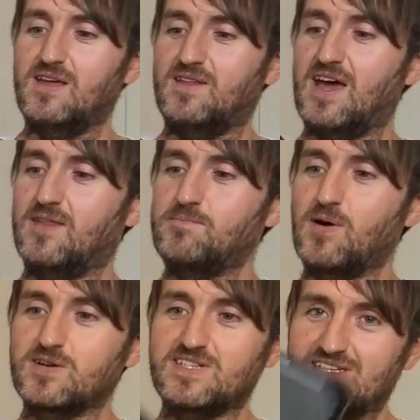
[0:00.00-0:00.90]
Now the
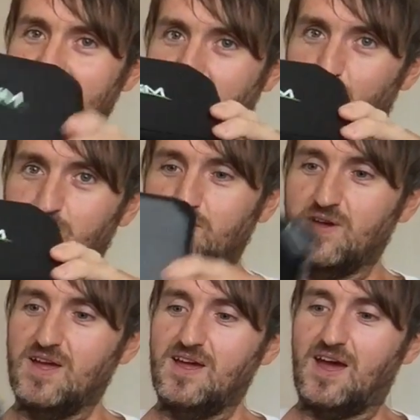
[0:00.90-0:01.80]
box itself,
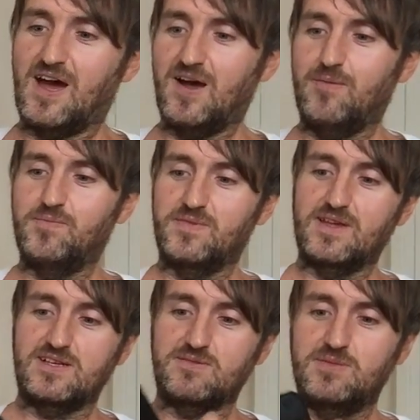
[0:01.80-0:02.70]
um,
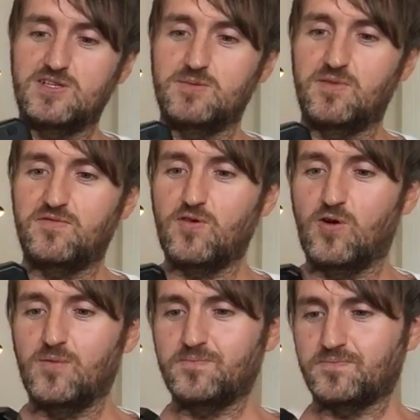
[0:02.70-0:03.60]
as I mentioned
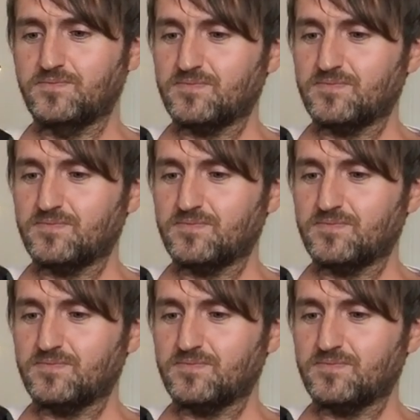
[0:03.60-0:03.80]
before,